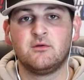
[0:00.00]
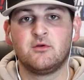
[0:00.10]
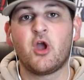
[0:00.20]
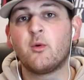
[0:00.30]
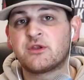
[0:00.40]

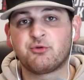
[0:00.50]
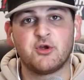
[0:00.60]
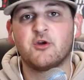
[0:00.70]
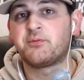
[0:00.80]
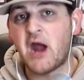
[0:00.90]
Going through
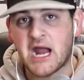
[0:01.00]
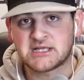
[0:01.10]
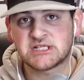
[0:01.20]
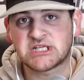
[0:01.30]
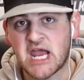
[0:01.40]
your
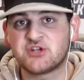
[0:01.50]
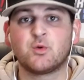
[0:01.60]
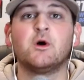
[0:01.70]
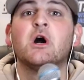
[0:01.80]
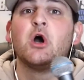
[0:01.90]
practice
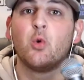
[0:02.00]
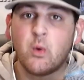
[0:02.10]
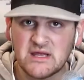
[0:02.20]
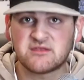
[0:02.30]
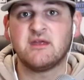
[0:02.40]
schedule
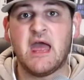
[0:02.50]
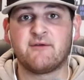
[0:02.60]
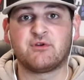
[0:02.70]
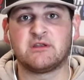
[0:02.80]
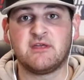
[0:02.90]
with
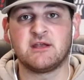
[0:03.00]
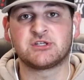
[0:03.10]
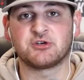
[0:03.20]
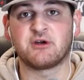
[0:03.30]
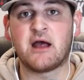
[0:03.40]
everything
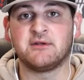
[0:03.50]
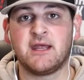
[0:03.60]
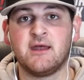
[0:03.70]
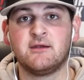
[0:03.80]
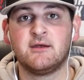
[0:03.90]
surrounding it.